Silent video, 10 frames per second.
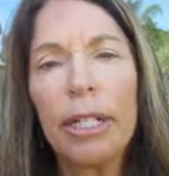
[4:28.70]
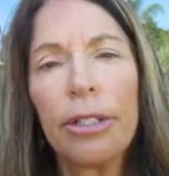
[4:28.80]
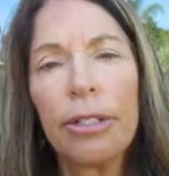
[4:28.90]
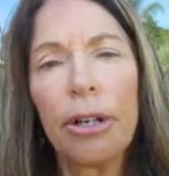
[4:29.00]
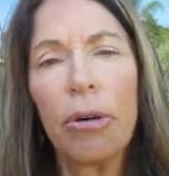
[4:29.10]

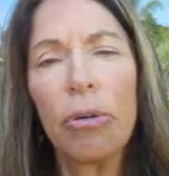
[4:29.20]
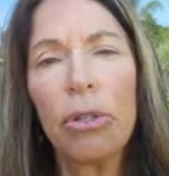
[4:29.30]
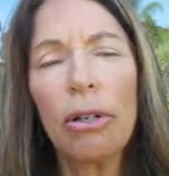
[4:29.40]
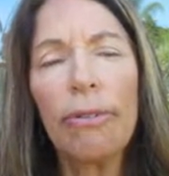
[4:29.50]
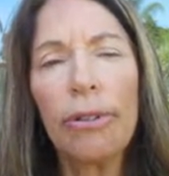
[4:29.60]
So
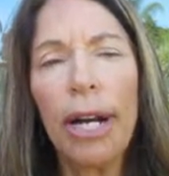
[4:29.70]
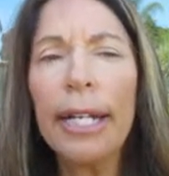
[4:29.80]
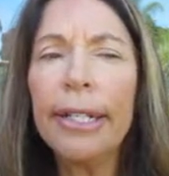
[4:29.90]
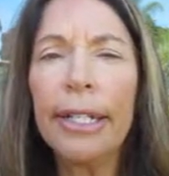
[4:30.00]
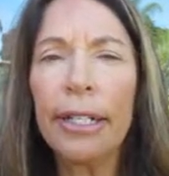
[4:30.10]
look for
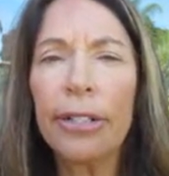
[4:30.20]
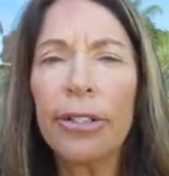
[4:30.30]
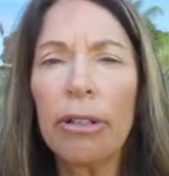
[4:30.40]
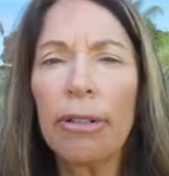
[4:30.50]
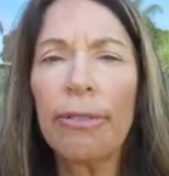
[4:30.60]

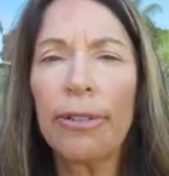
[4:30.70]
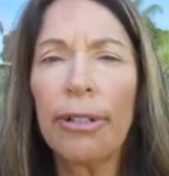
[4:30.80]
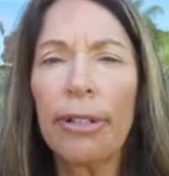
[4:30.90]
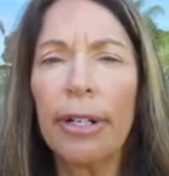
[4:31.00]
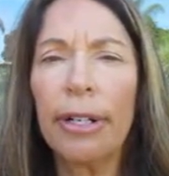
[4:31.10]
ideas, look
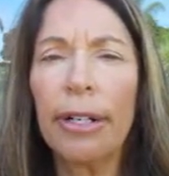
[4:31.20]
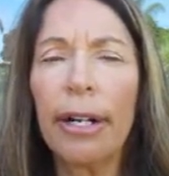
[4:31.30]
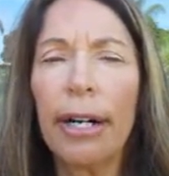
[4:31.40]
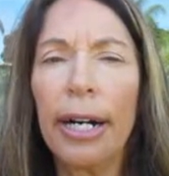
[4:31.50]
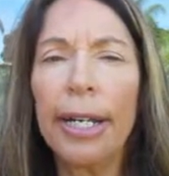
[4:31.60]
for
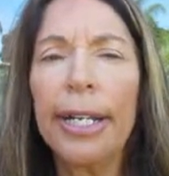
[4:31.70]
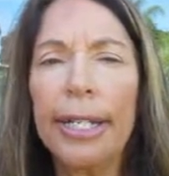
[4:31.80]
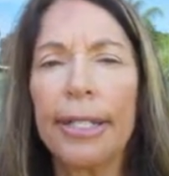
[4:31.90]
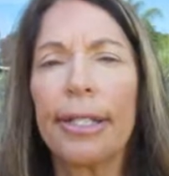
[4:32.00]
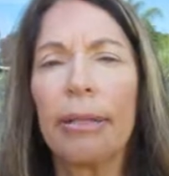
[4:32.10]

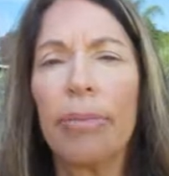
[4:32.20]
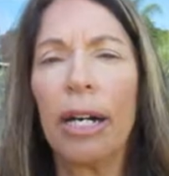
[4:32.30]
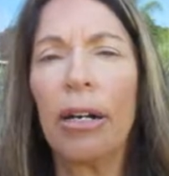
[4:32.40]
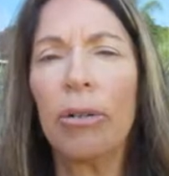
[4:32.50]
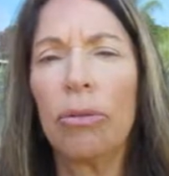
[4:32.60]
hints
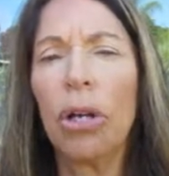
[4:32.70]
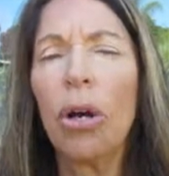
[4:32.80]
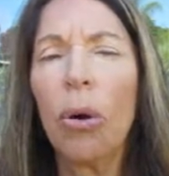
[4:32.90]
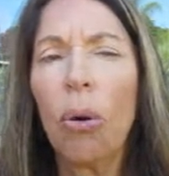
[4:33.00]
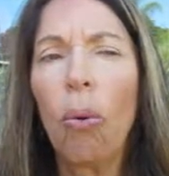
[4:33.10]
about
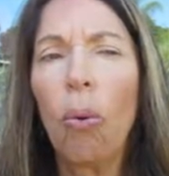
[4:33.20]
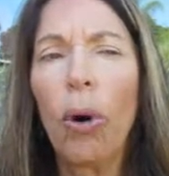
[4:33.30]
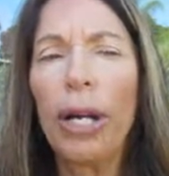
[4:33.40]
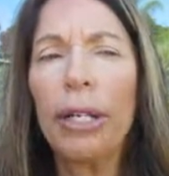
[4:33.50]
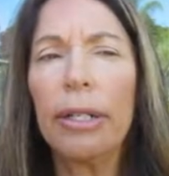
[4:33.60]

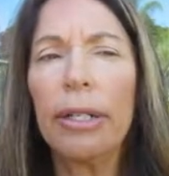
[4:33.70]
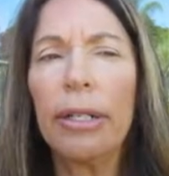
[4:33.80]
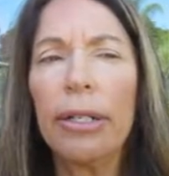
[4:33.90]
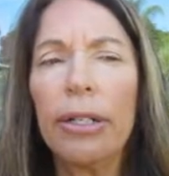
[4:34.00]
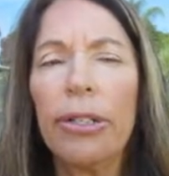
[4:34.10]
what
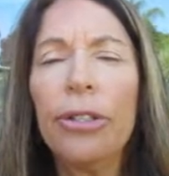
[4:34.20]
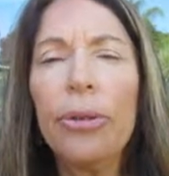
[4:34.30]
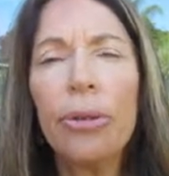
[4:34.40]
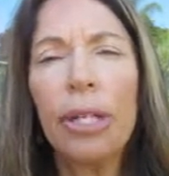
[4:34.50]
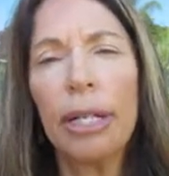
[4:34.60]

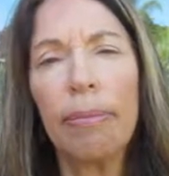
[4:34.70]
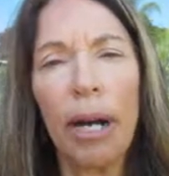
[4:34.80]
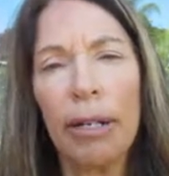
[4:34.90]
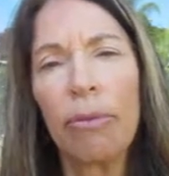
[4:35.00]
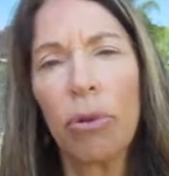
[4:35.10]
you think
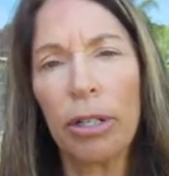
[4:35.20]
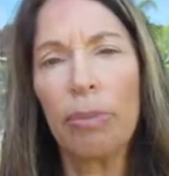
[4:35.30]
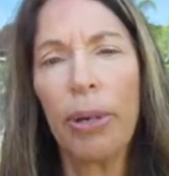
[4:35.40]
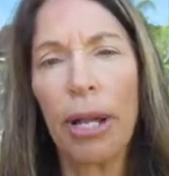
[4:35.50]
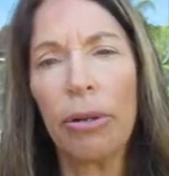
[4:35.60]
might have
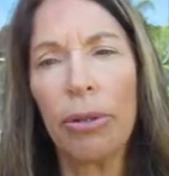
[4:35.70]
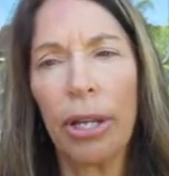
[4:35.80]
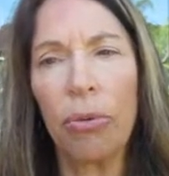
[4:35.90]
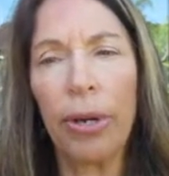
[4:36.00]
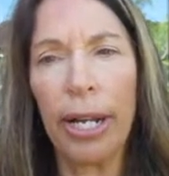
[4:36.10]
worked better than what